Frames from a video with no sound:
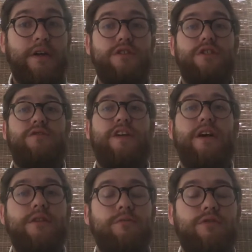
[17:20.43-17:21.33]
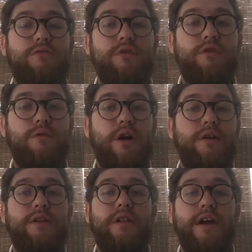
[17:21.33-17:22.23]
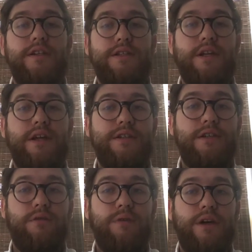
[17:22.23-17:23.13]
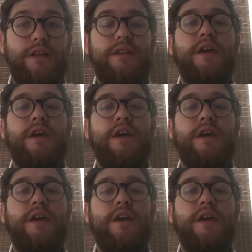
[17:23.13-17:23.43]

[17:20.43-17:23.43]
I've just found them through all the clients that I deal with.